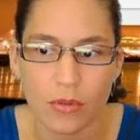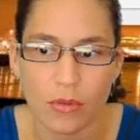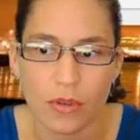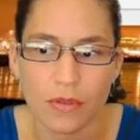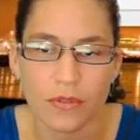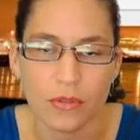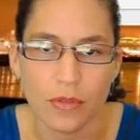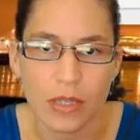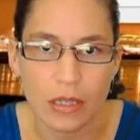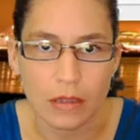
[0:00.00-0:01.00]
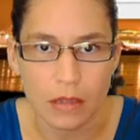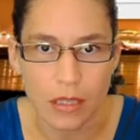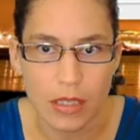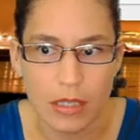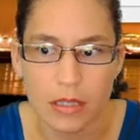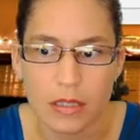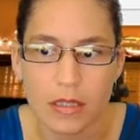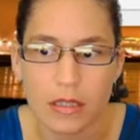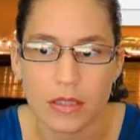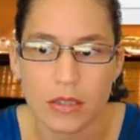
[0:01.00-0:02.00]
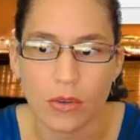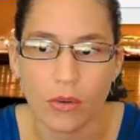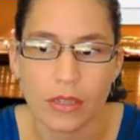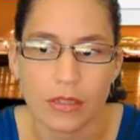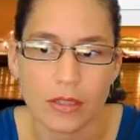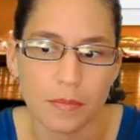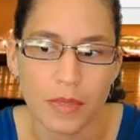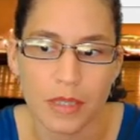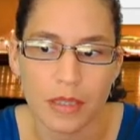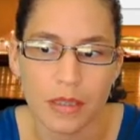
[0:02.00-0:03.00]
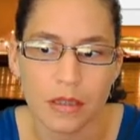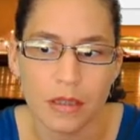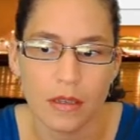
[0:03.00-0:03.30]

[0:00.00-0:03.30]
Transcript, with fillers: or if you're running Linux, this is going to be,